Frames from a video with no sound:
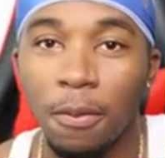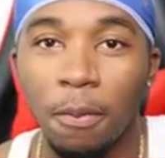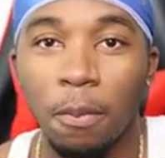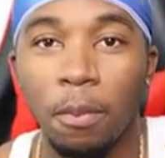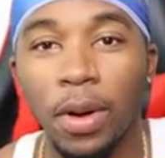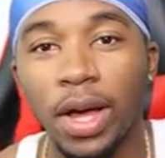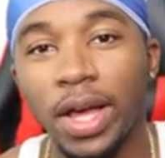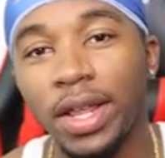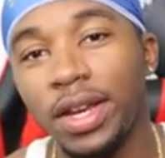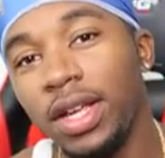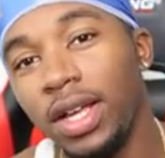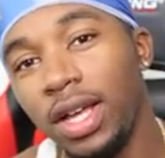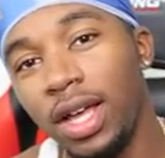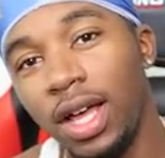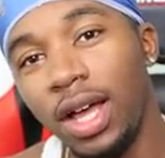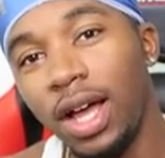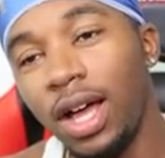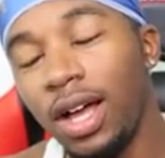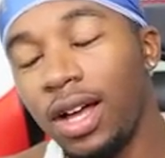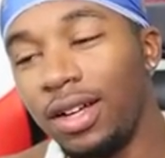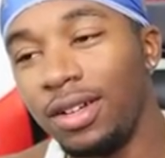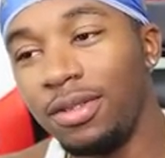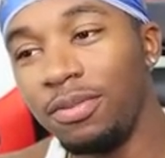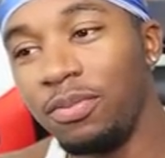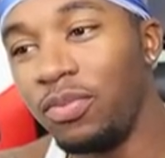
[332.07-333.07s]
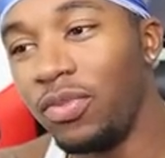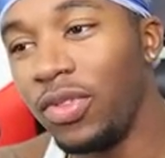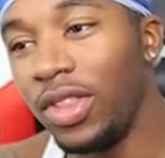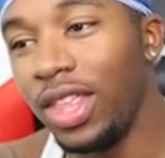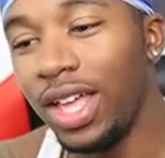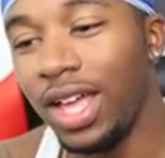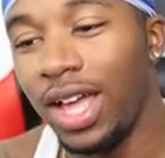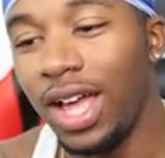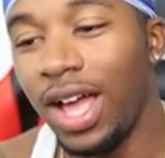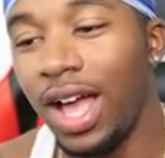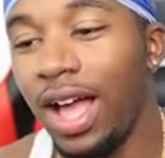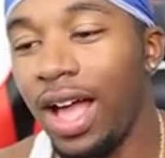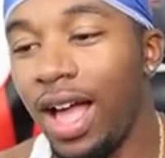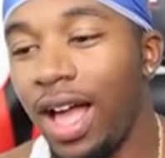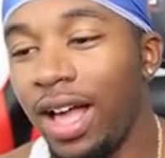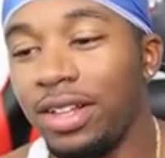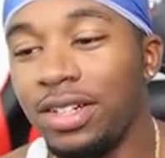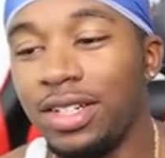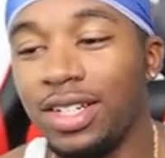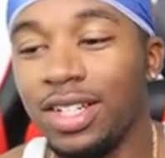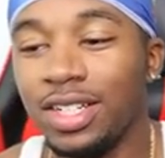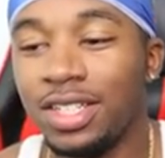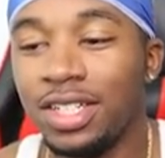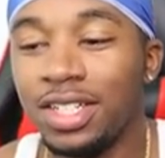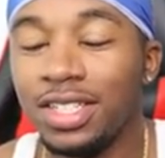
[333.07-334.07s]
But um, I,
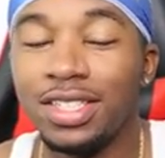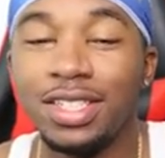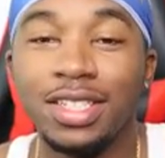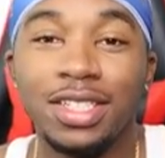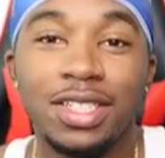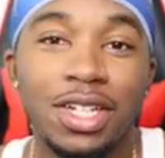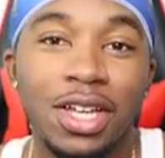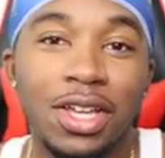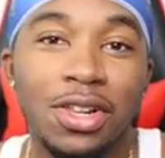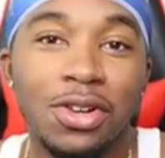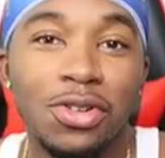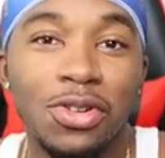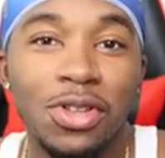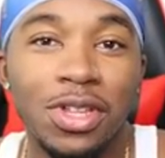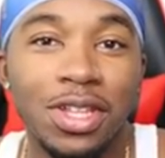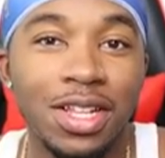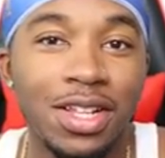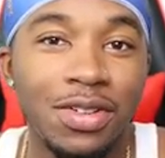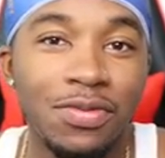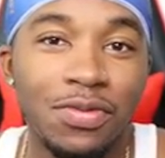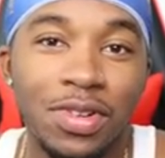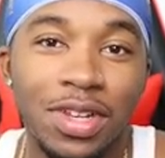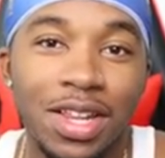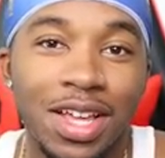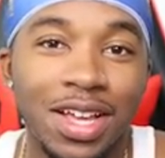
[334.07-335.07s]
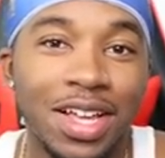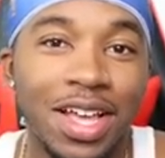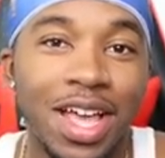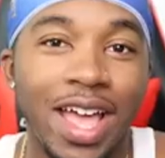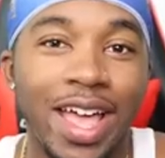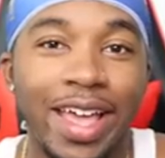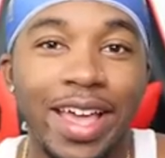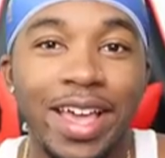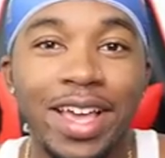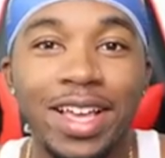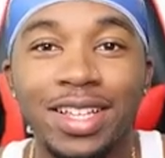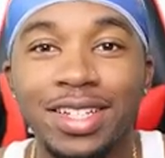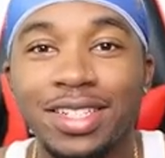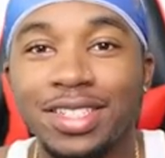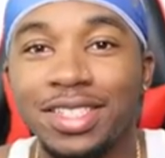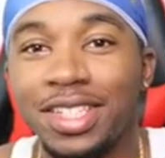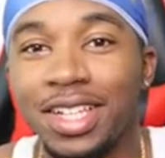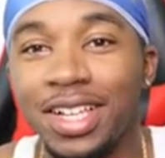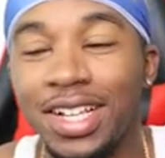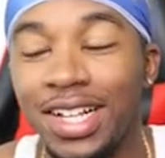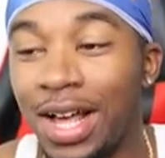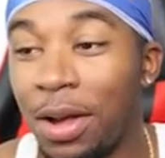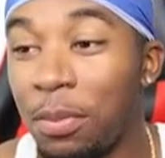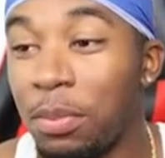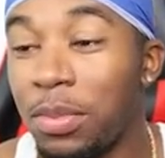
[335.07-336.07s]
Disney Channel ain't even like an age
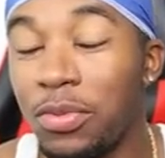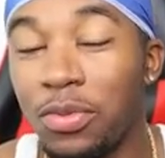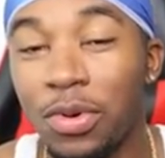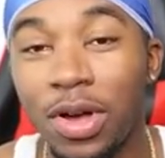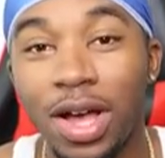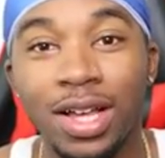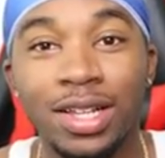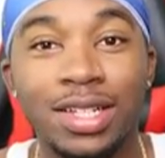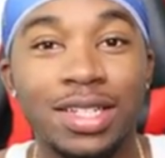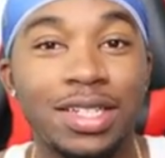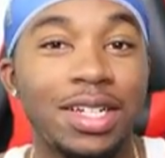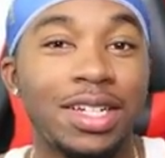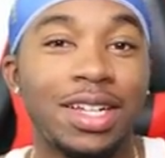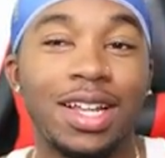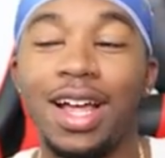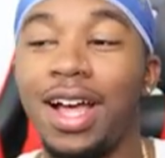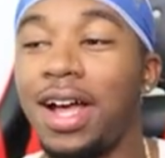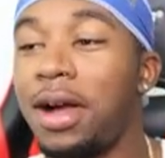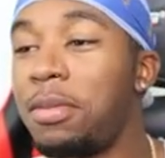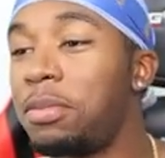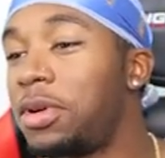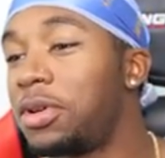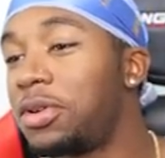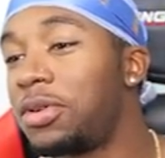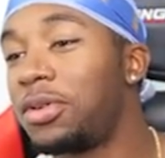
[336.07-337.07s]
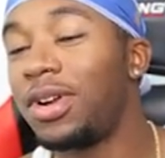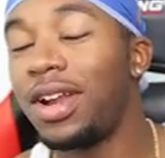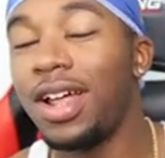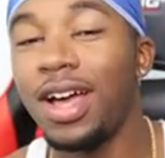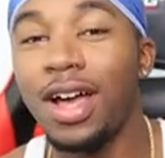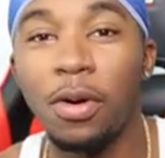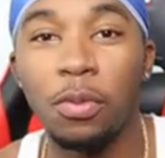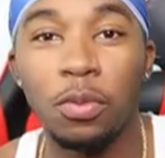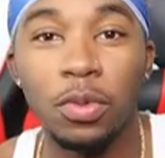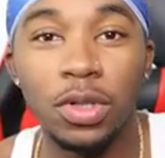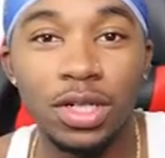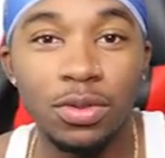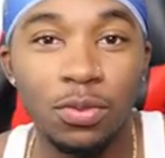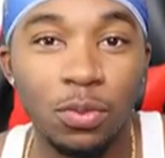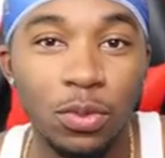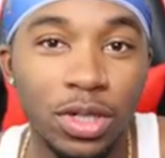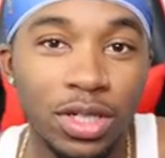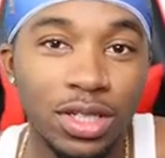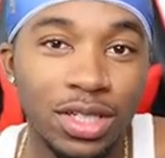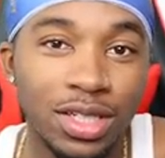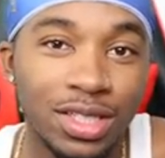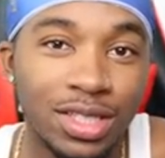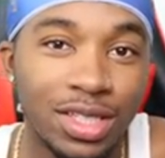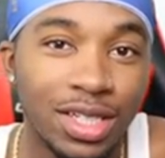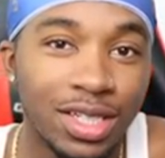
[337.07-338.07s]
thing. I I, I'm not gonna lie. When
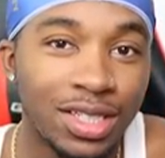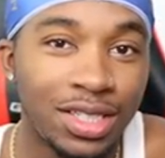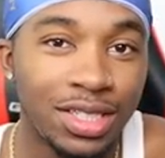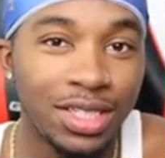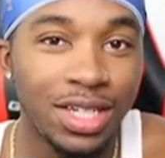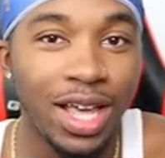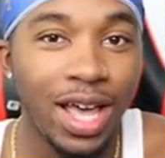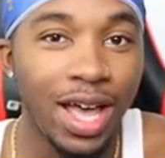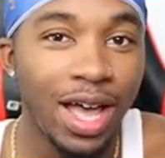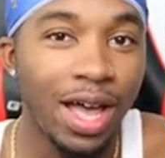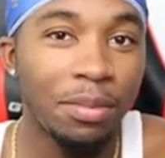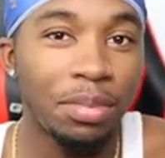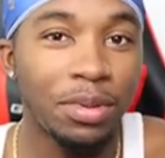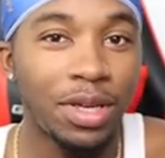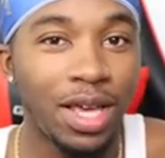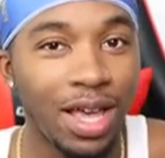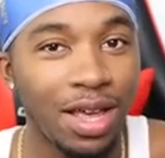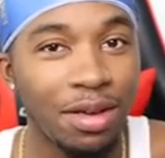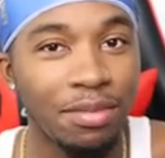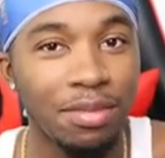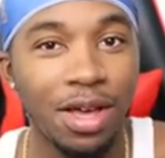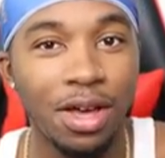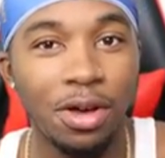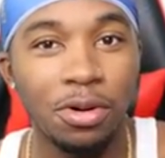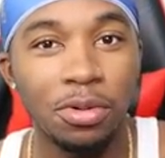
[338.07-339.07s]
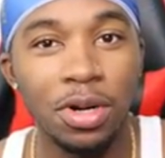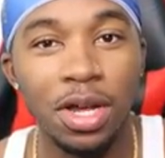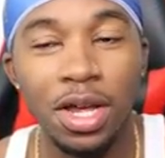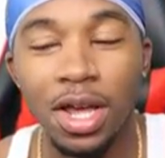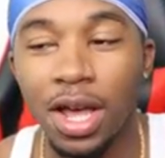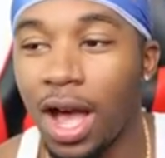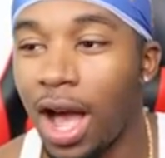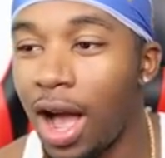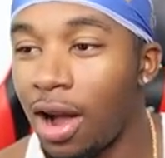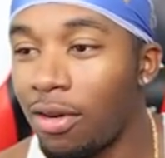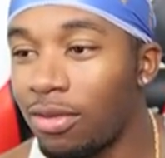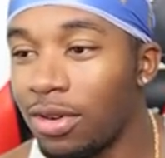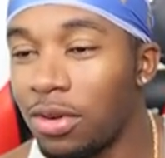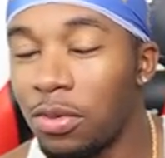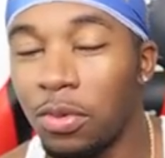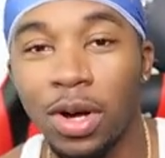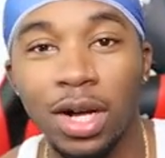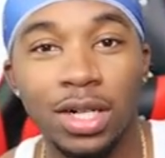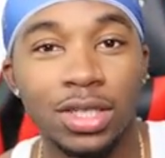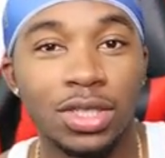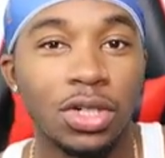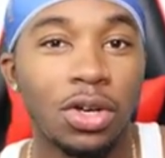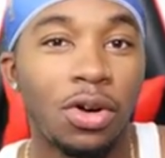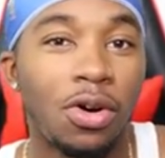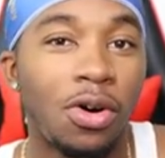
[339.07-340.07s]
when the Disney app came out, I
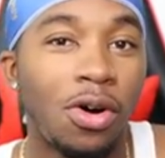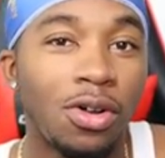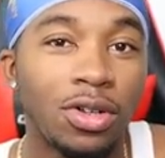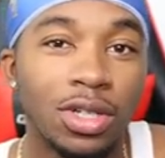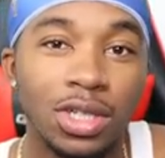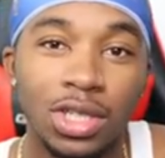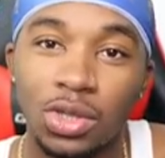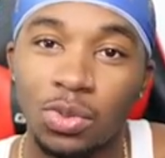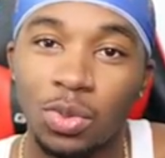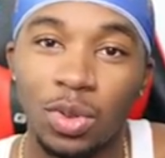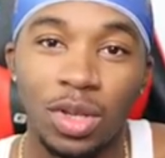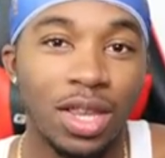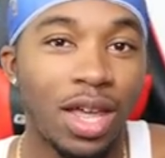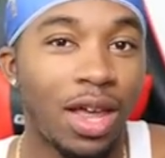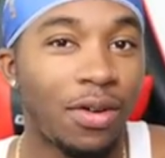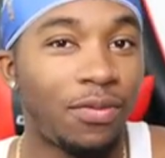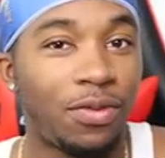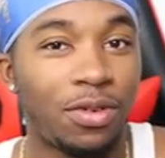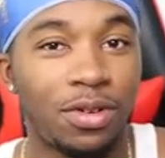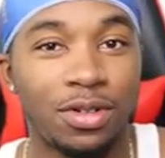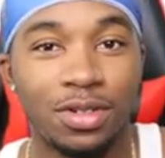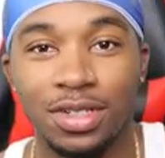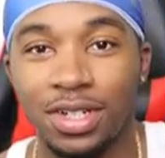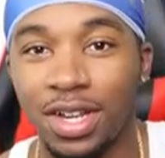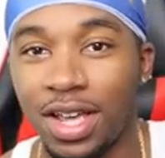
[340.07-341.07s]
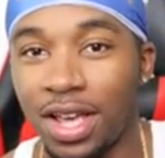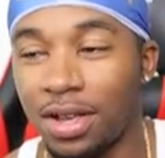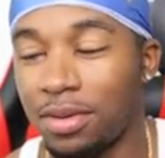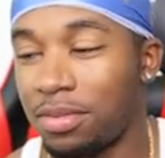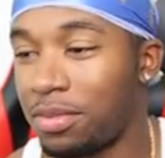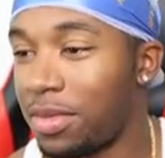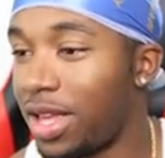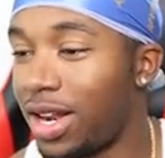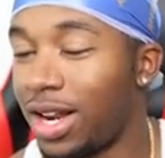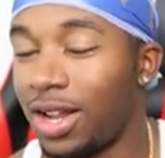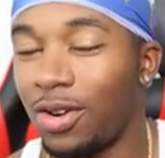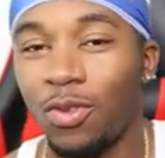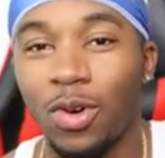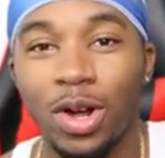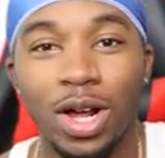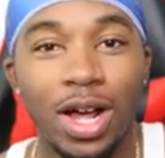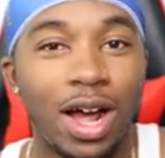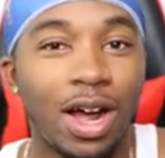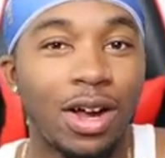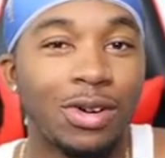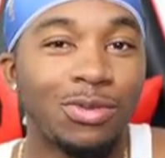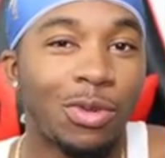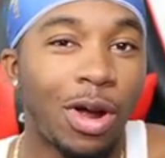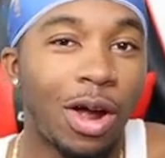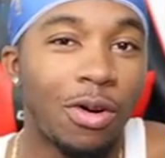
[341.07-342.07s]
rewatched all of Suite Life on Deck. Man, I
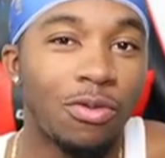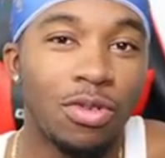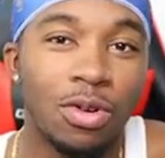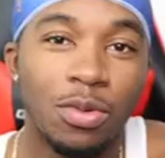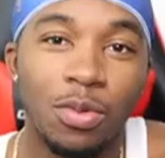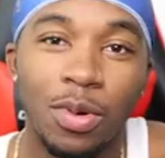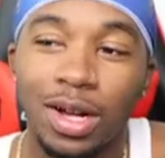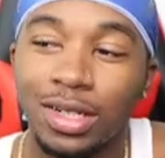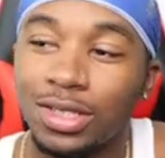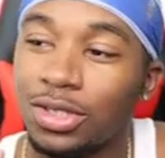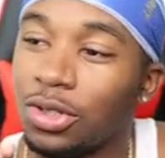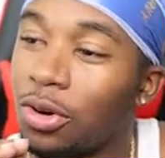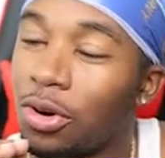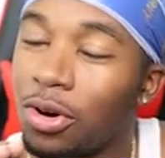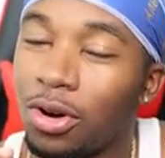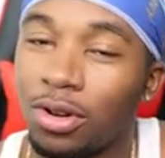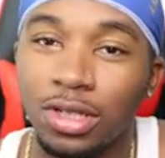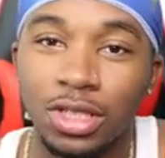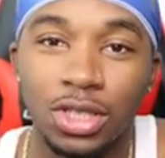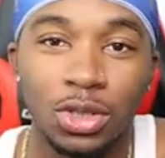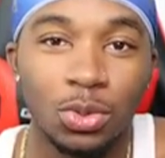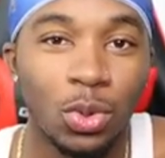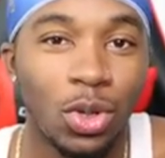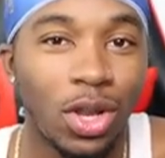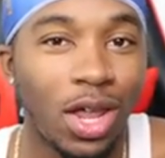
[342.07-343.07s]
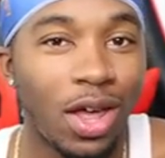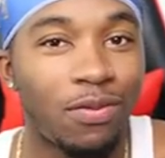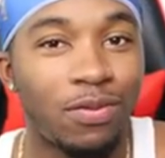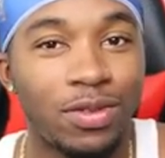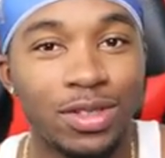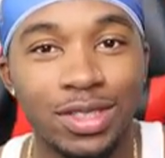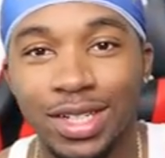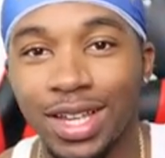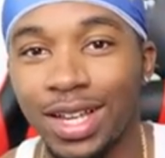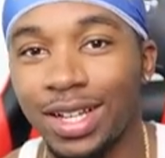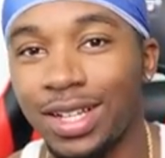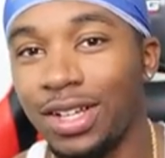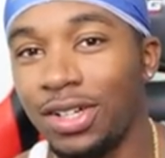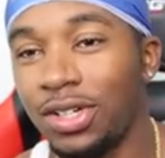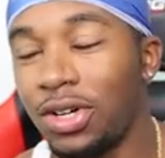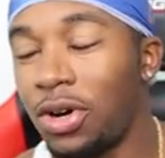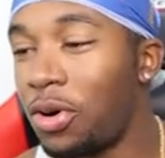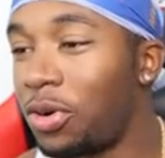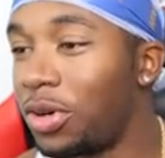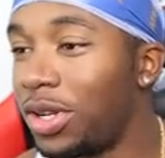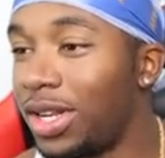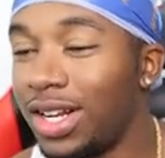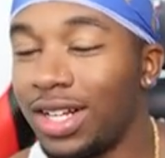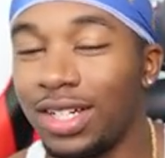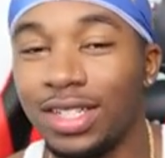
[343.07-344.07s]
I, I rewatched all of Suite Life with Zack and
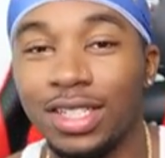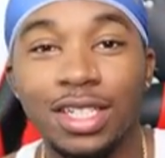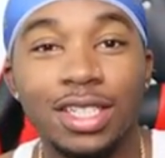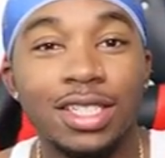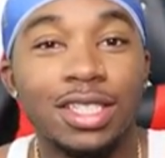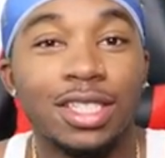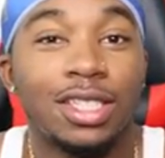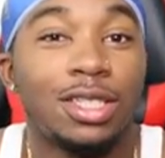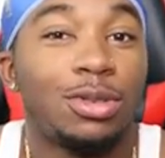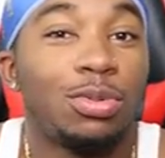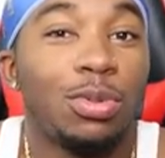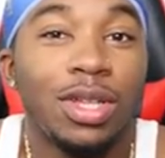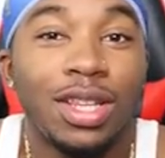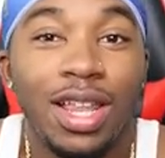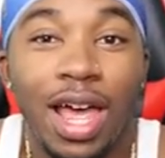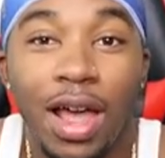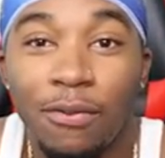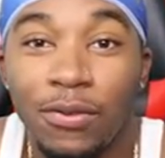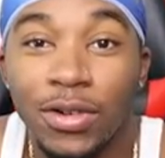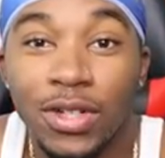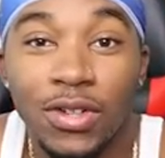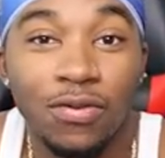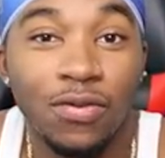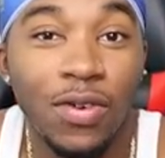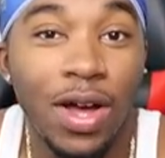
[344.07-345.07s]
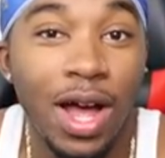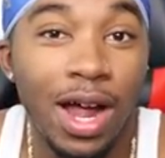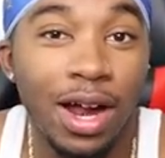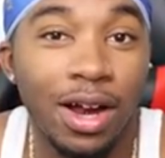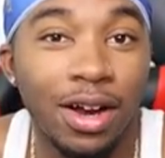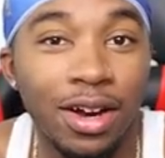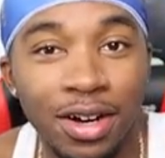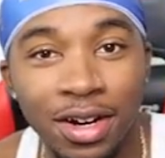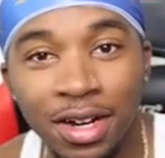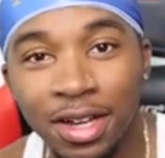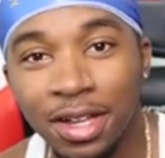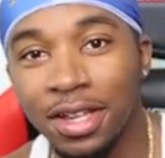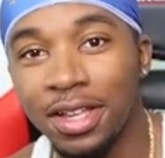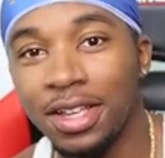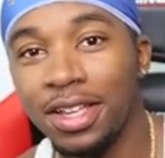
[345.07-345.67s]
Cody. Suite Life is fire.